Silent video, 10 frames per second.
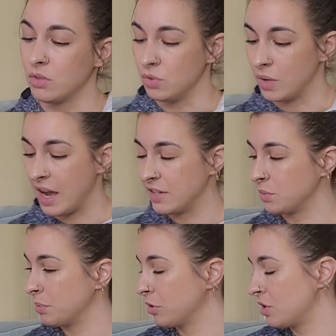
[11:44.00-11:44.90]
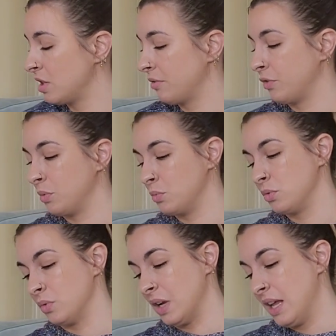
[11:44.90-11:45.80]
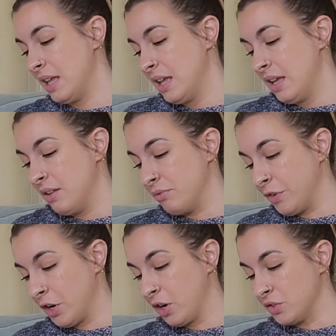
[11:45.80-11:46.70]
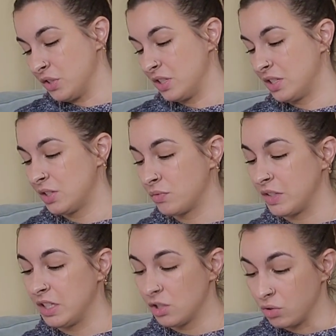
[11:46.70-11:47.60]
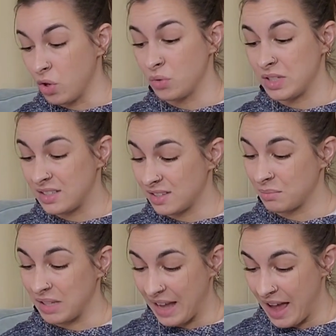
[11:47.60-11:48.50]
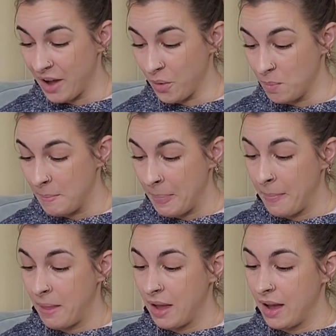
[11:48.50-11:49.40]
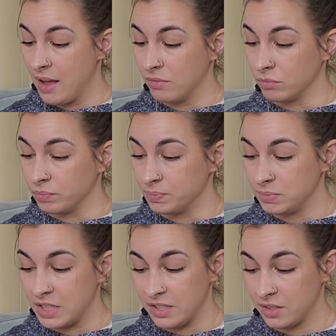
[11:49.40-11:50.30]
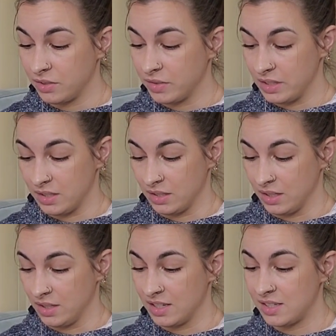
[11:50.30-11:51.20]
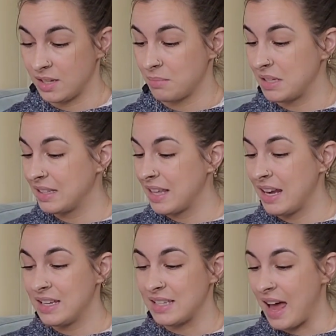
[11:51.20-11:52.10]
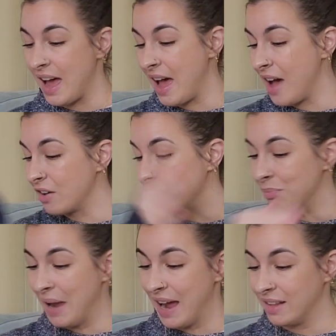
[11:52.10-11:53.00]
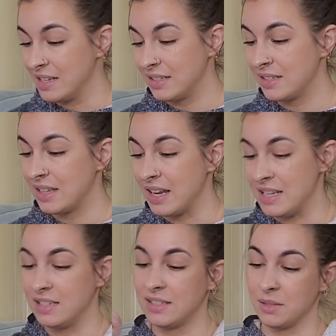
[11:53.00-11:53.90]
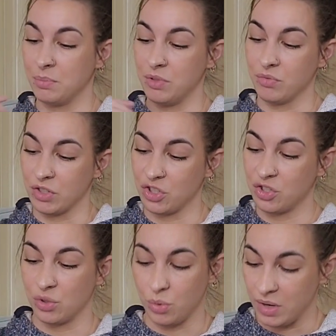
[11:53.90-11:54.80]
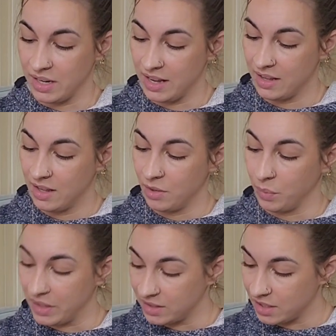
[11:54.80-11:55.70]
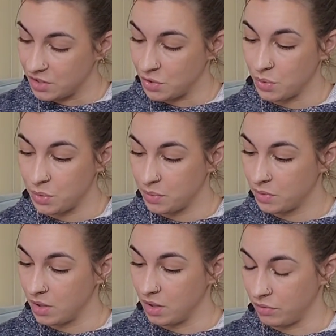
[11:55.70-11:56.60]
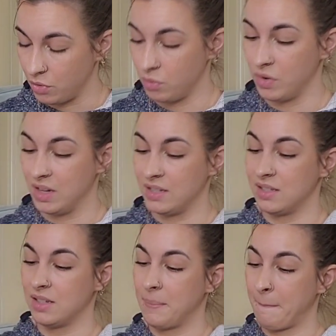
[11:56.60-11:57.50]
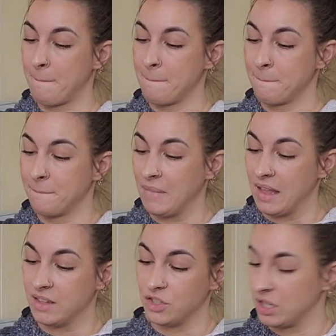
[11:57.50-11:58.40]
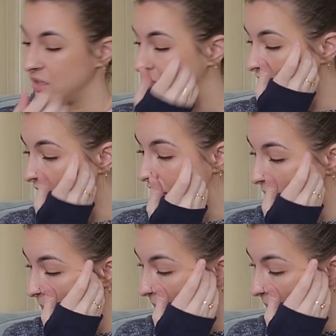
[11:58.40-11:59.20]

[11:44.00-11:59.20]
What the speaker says: you guys, we're approaching that full moon. In Virgo. So this is really closing something out. Seriously. There's something that is out of balance that needs to be restored. We get the Two of Coins and the Justice card.